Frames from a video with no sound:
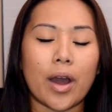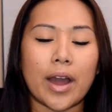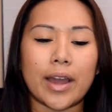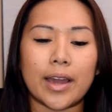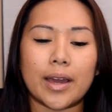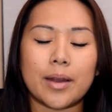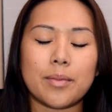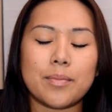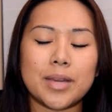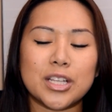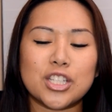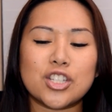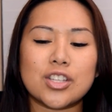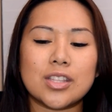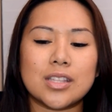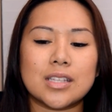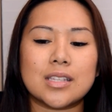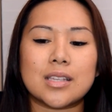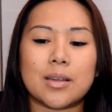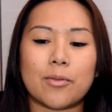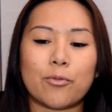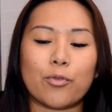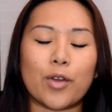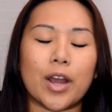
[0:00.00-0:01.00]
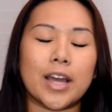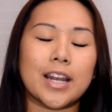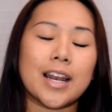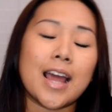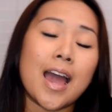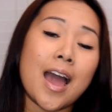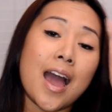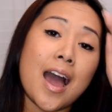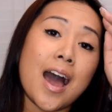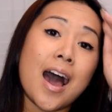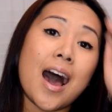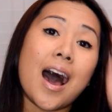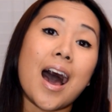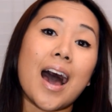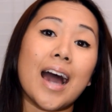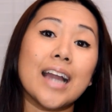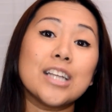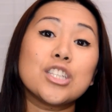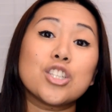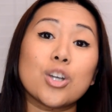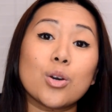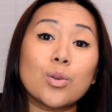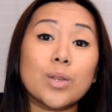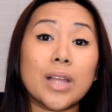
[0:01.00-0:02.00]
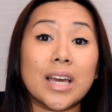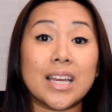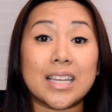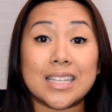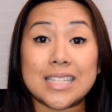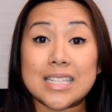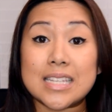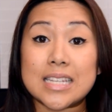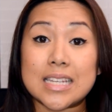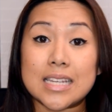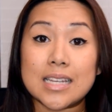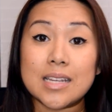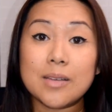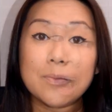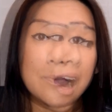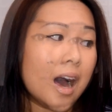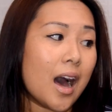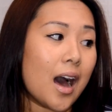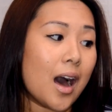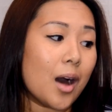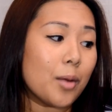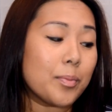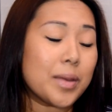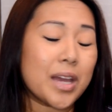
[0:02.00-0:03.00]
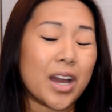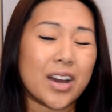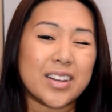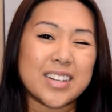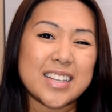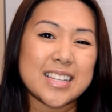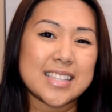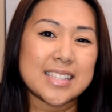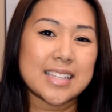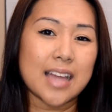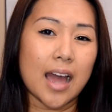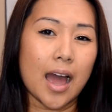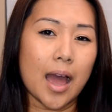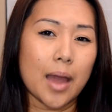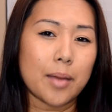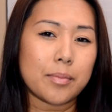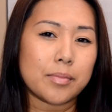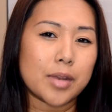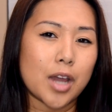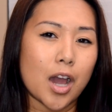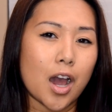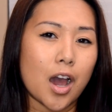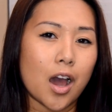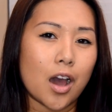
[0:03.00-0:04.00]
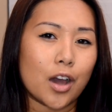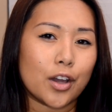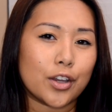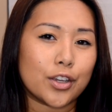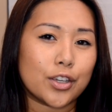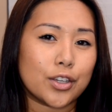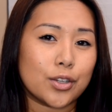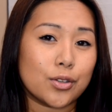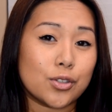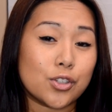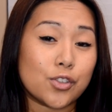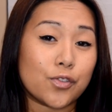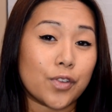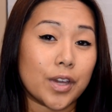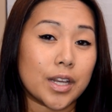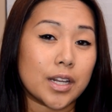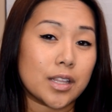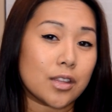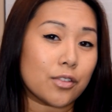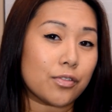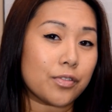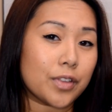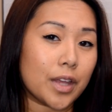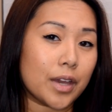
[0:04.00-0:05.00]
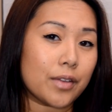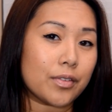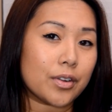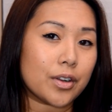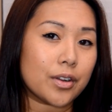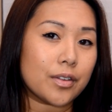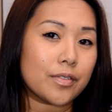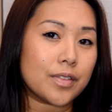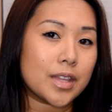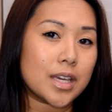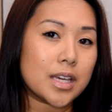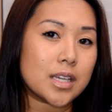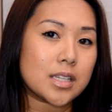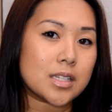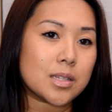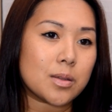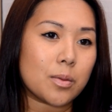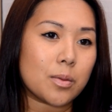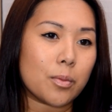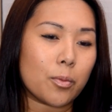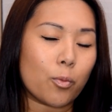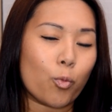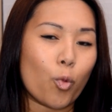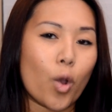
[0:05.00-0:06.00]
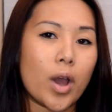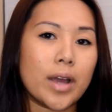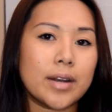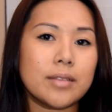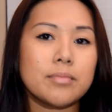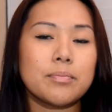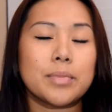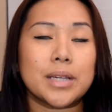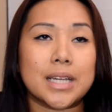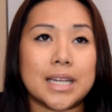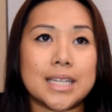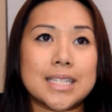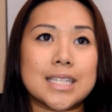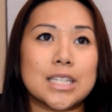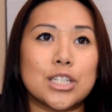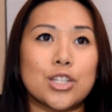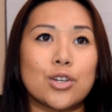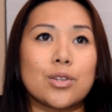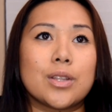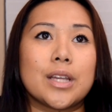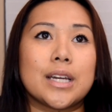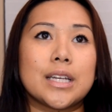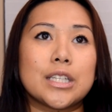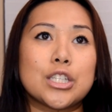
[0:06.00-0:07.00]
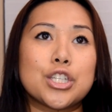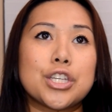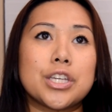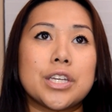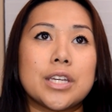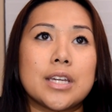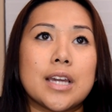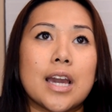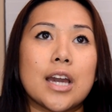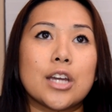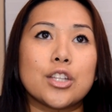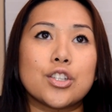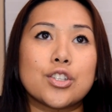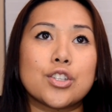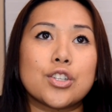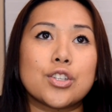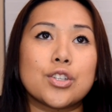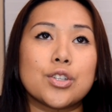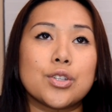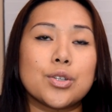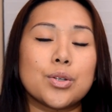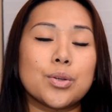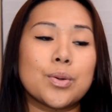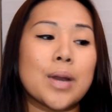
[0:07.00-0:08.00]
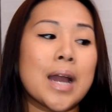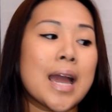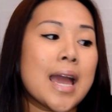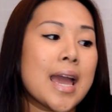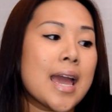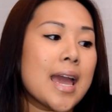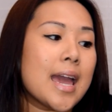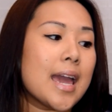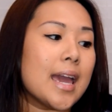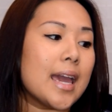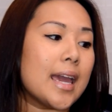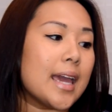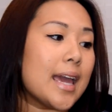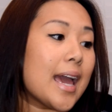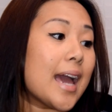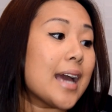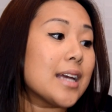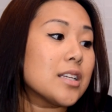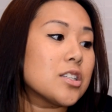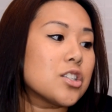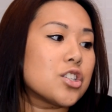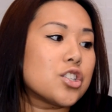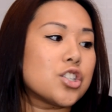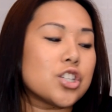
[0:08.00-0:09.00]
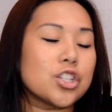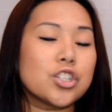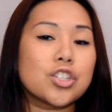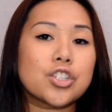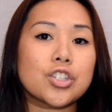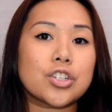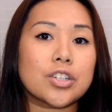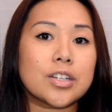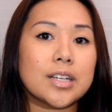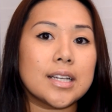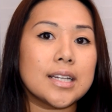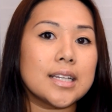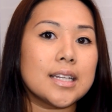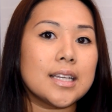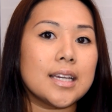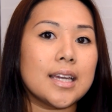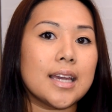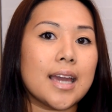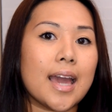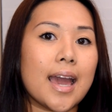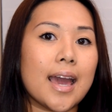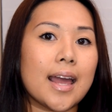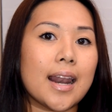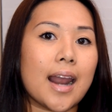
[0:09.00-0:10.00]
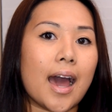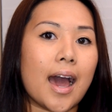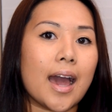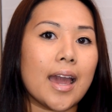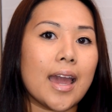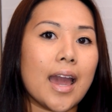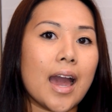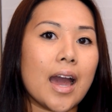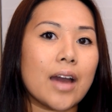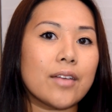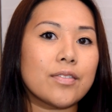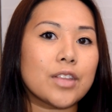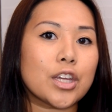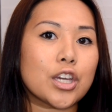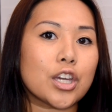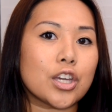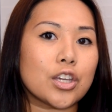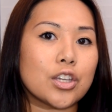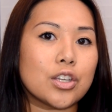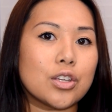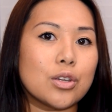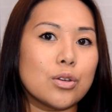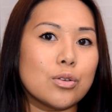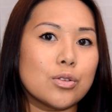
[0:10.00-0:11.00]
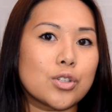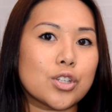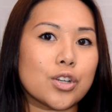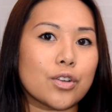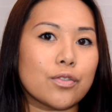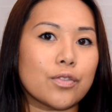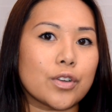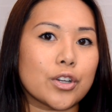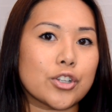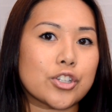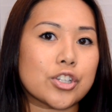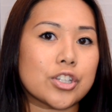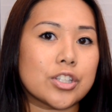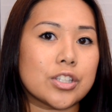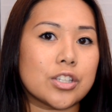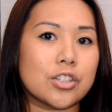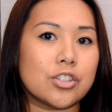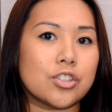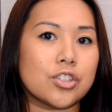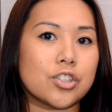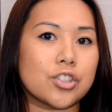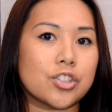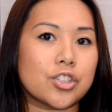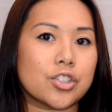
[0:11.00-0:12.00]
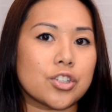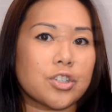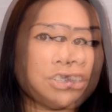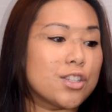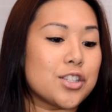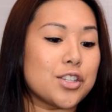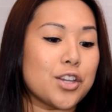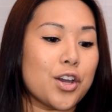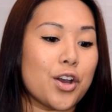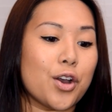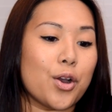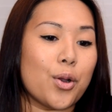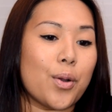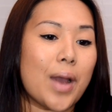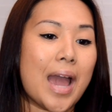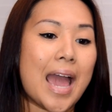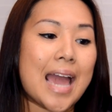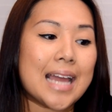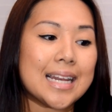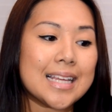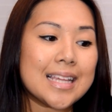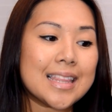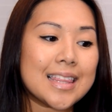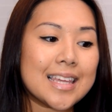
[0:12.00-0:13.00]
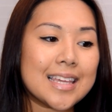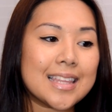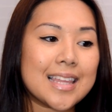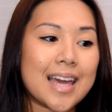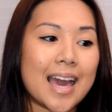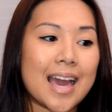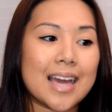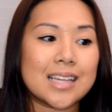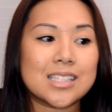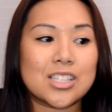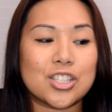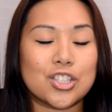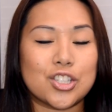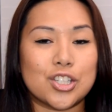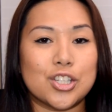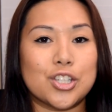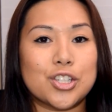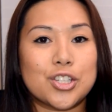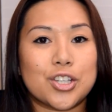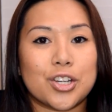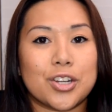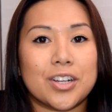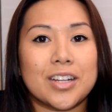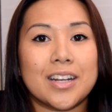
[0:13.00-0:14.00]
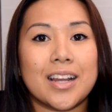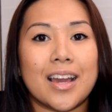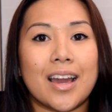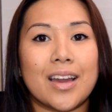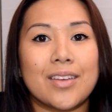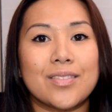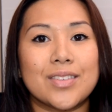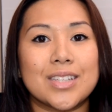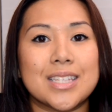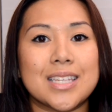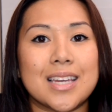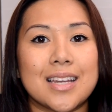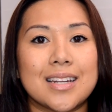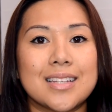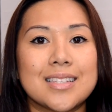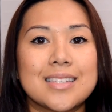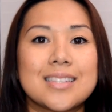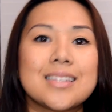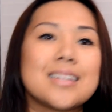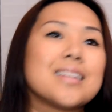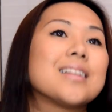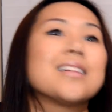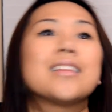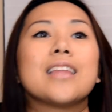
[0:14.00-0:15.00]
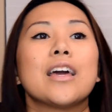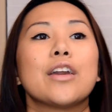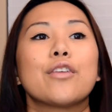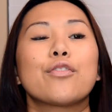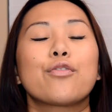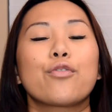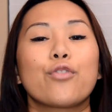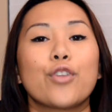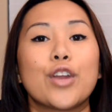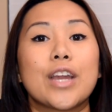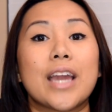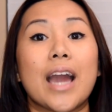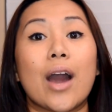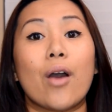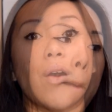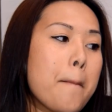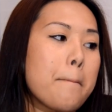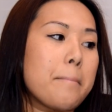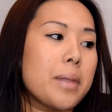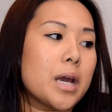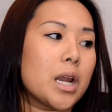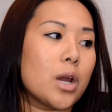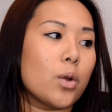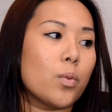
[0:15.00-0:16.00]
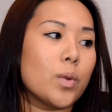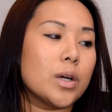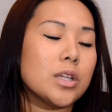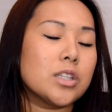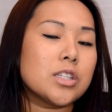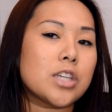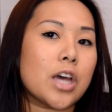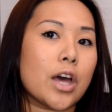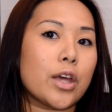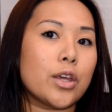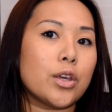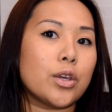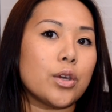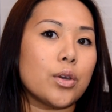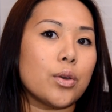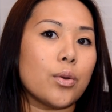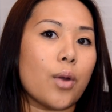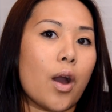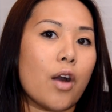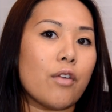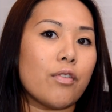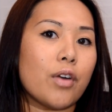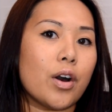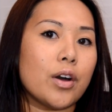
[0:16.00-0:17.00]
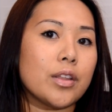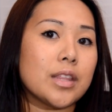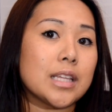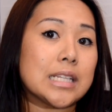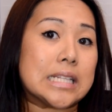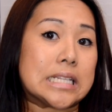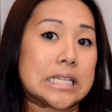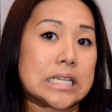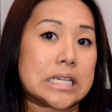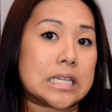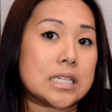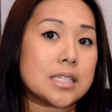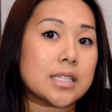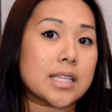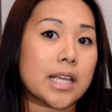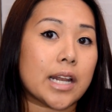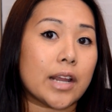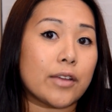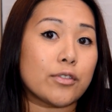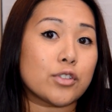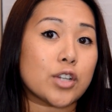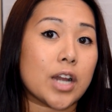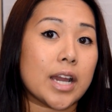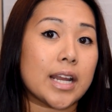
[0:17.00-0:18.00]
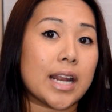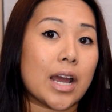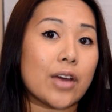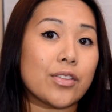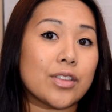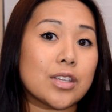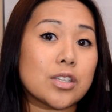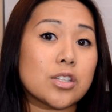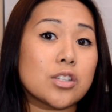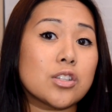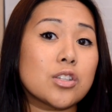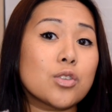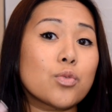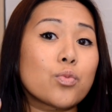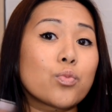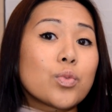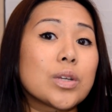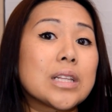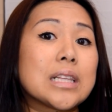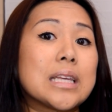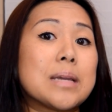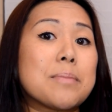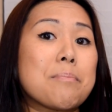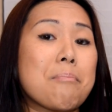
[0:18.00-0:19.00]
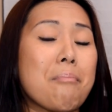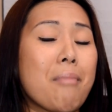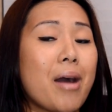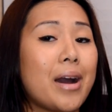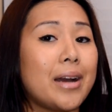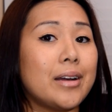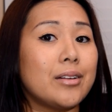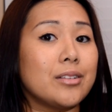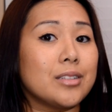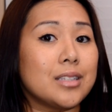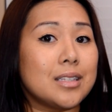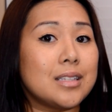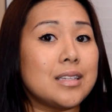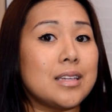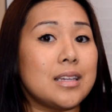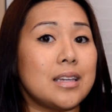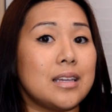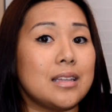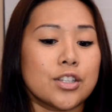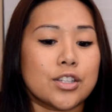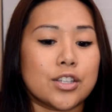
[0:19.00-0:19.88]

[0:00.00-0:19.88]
I gotta mention this up front. I don't like tea. I'll be honest, I'm not a huge fan of the flavor of this. One, because I don't like tea, and two, it has ginger in it, and I have like a huge aversion to ginger. So anything that has ginger in it, I have a tendency to like freak out. But I will tell you, of all the teas that I've tried out, this is a really mild tea.